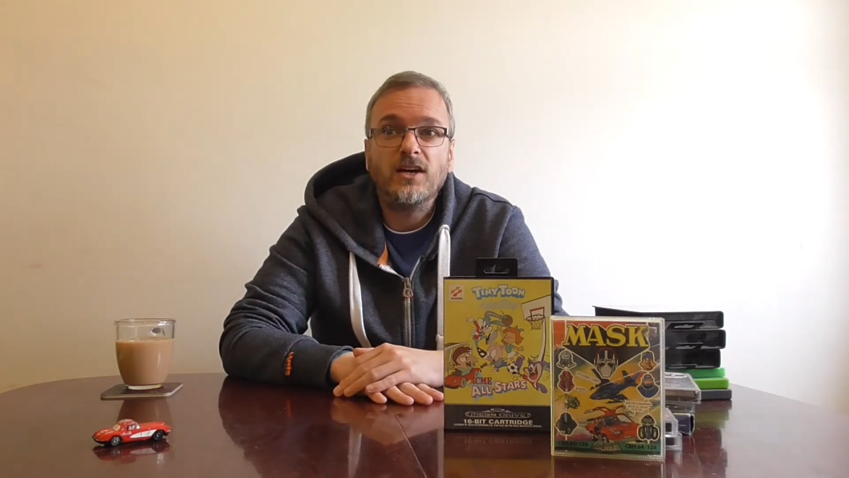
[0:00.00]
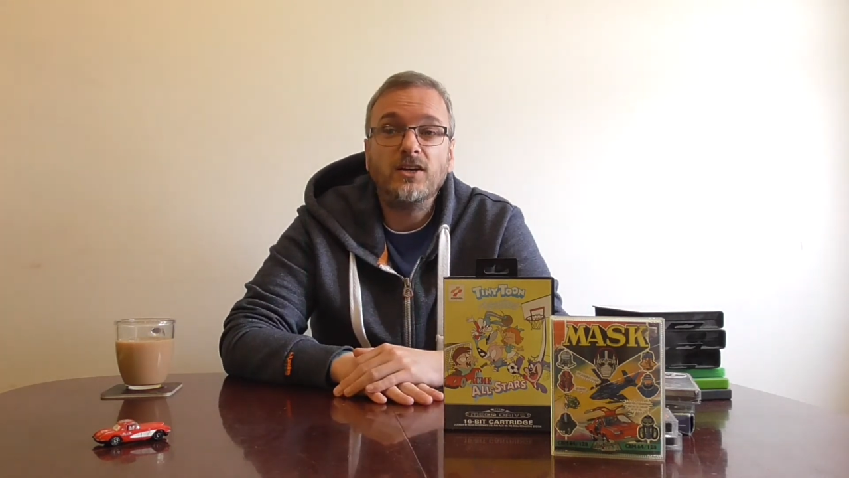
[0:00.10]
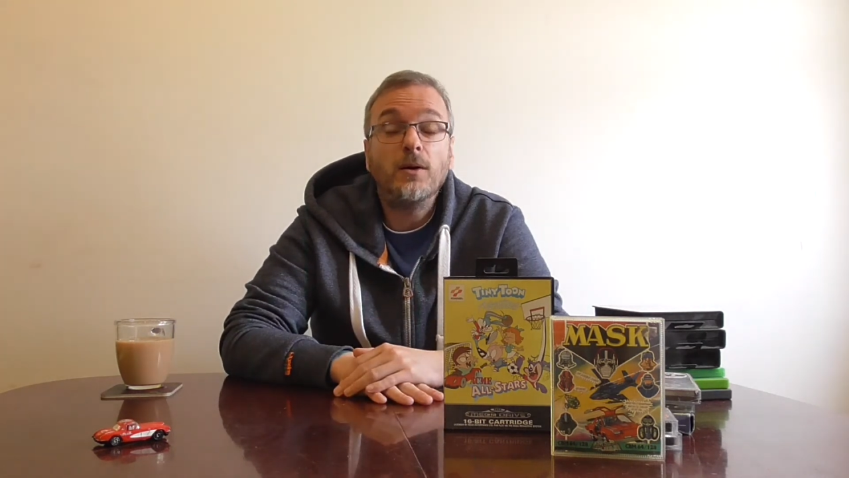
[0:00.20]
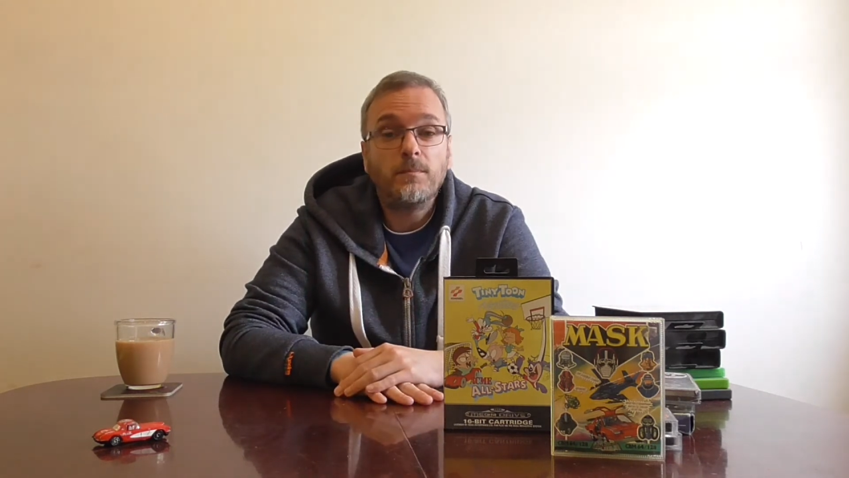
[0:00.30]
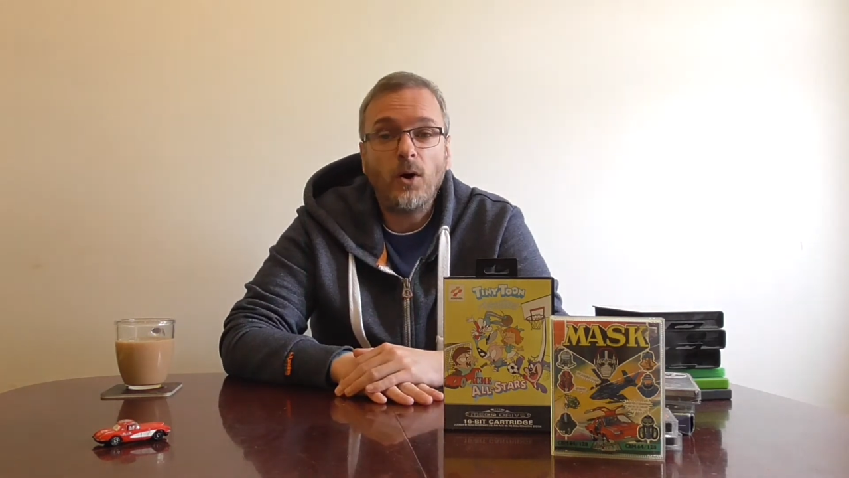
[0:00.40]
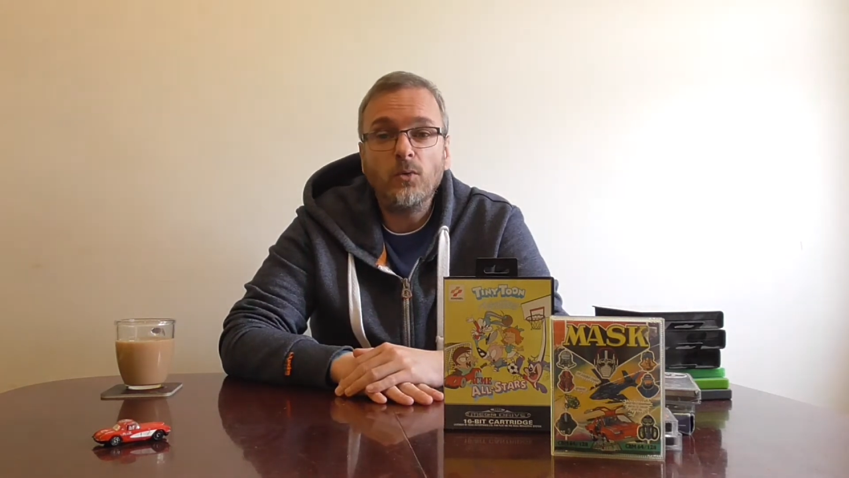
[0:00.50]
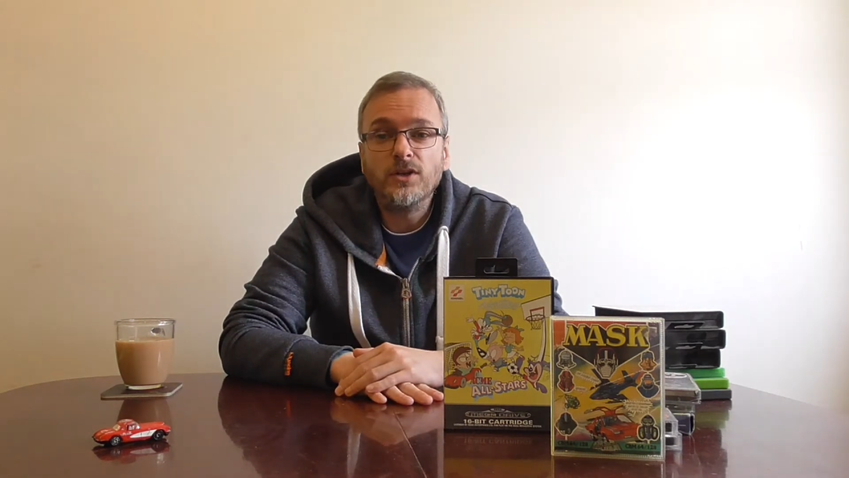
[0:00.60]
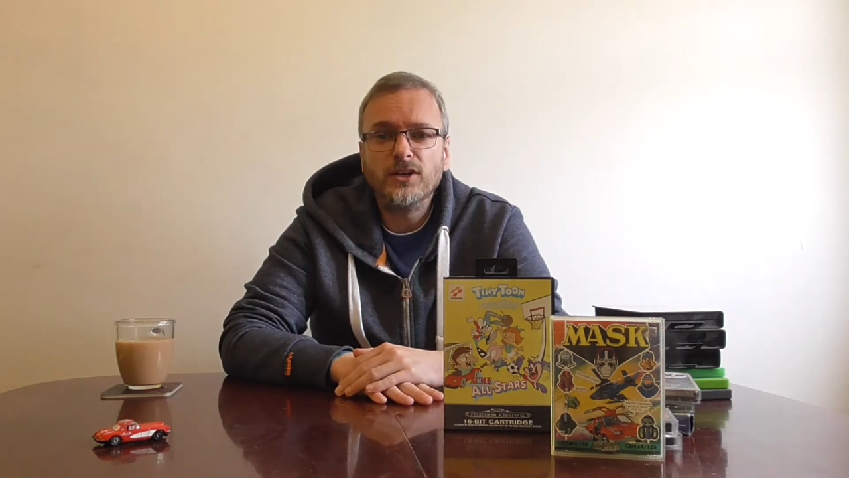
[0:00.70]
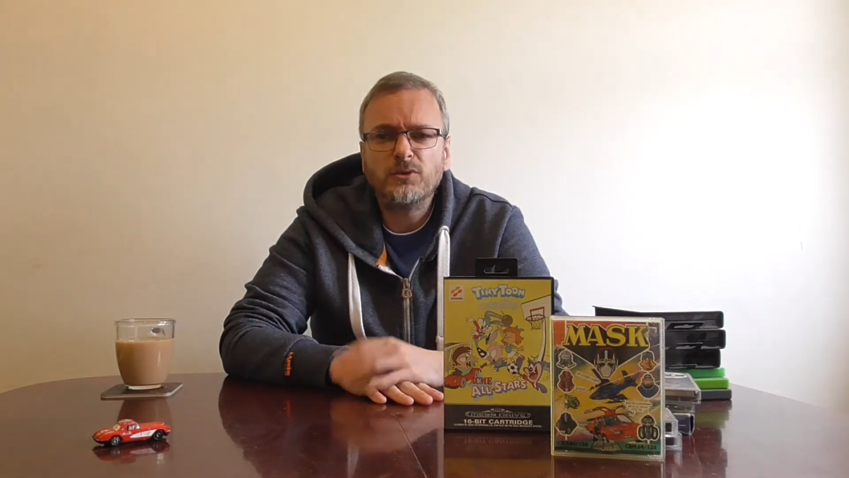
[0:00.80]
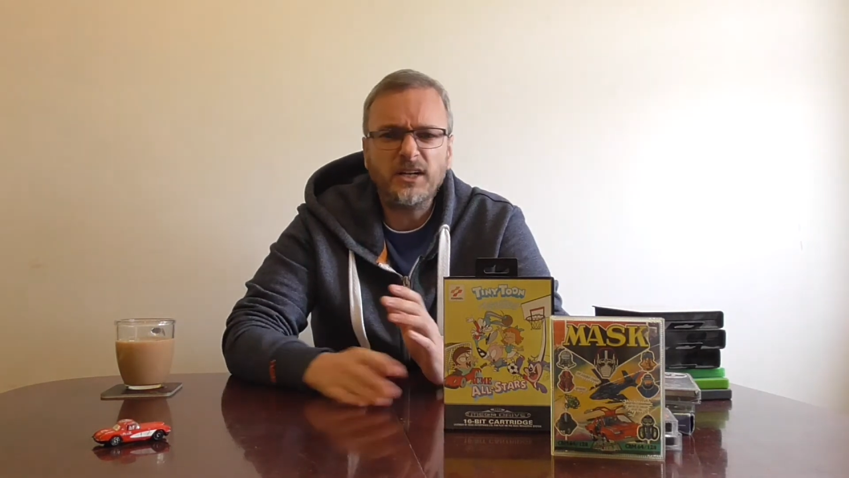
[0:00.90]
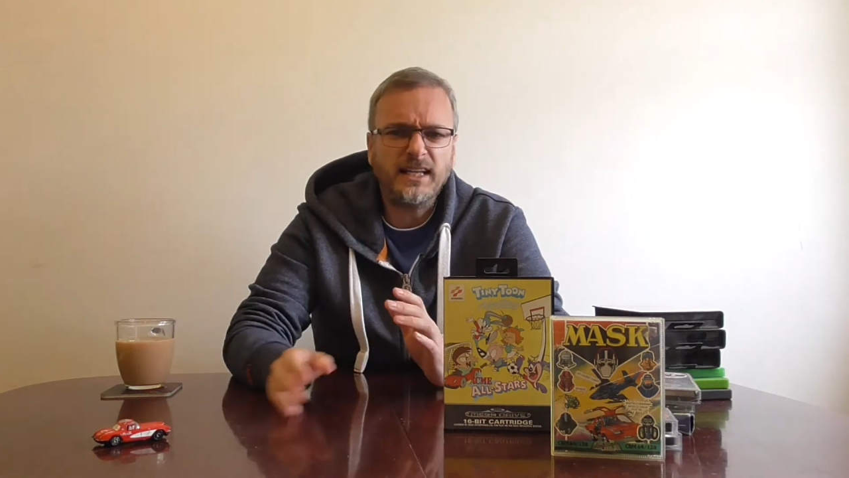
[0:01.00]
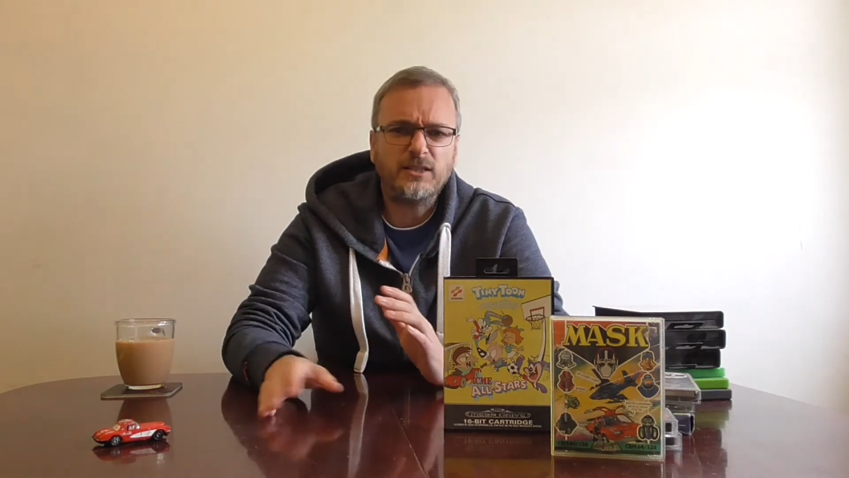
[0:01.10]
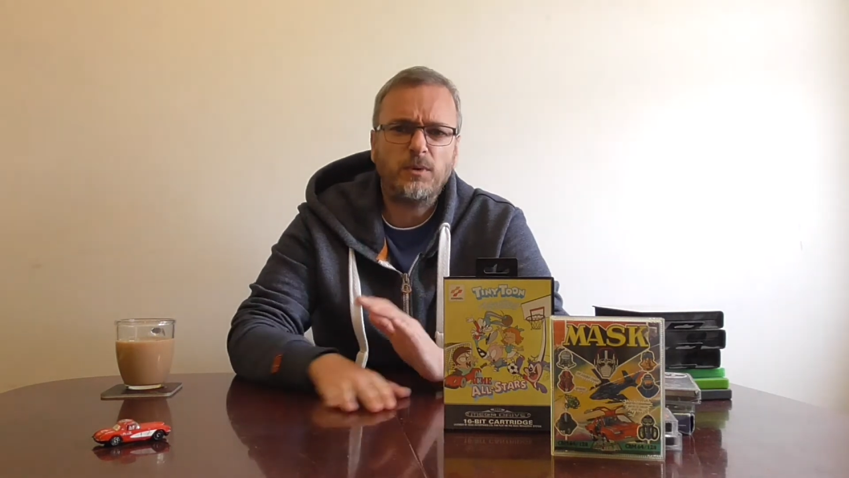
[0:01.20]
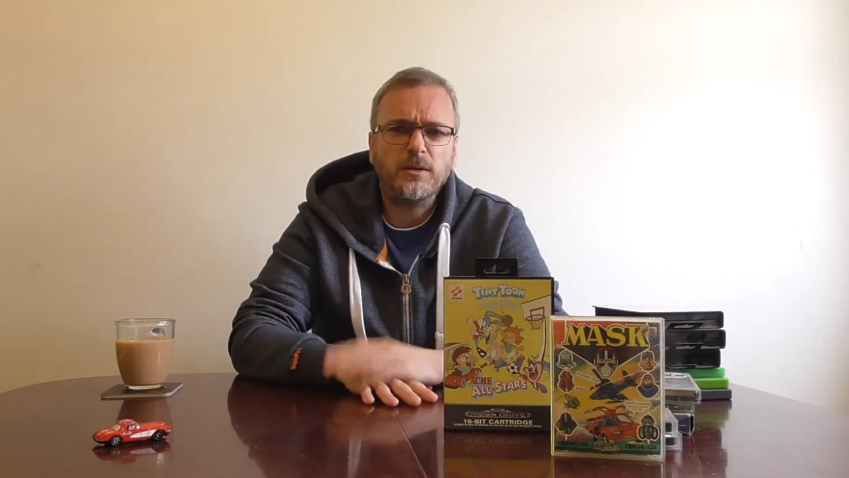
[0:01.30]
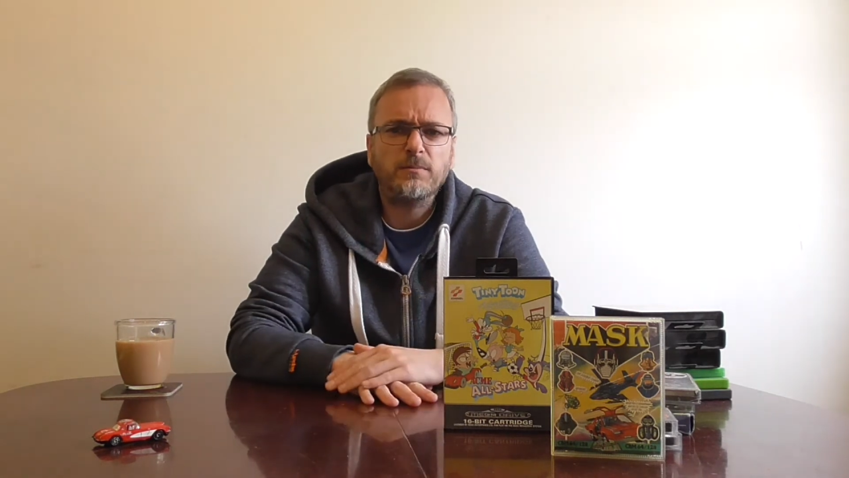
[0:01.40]
You've got bowling as well. I didn't get
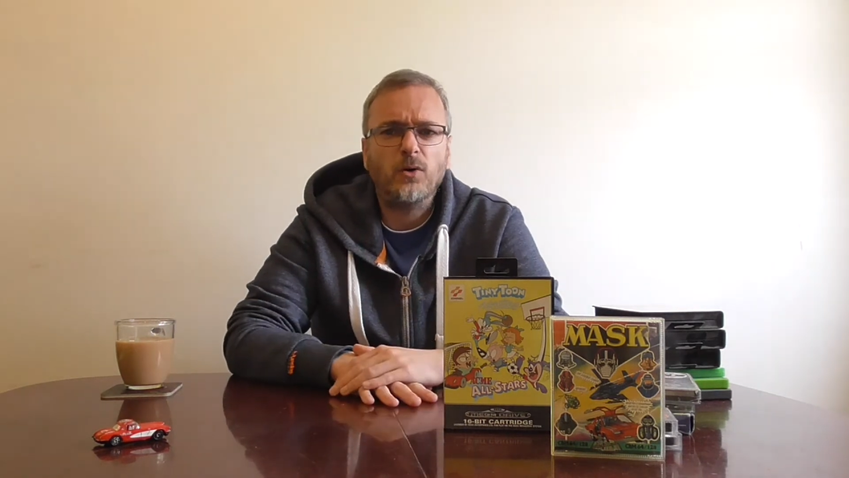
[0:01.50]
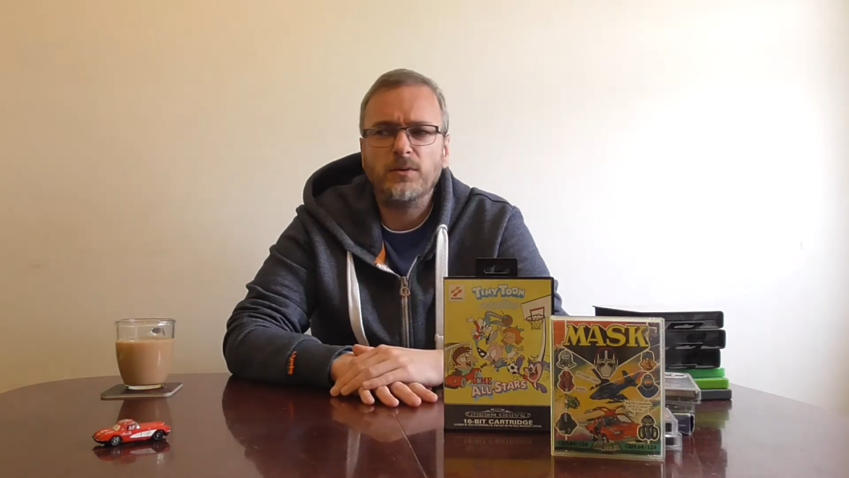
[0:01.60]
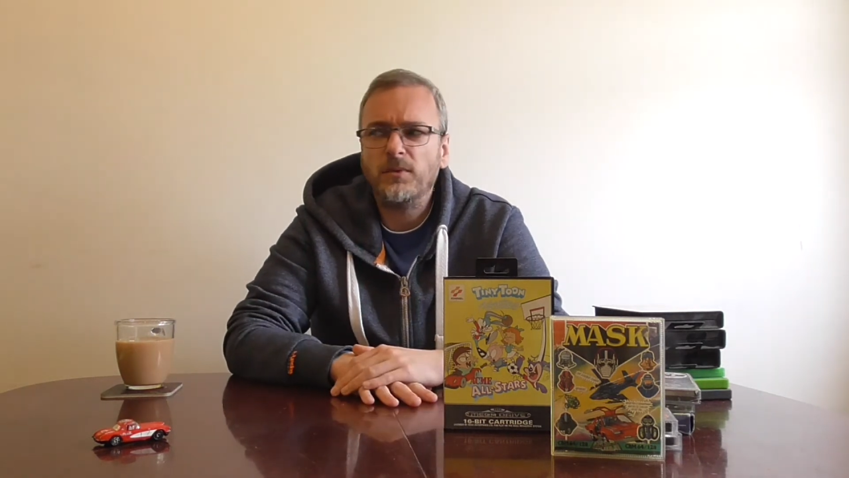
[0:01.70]
to play bowling.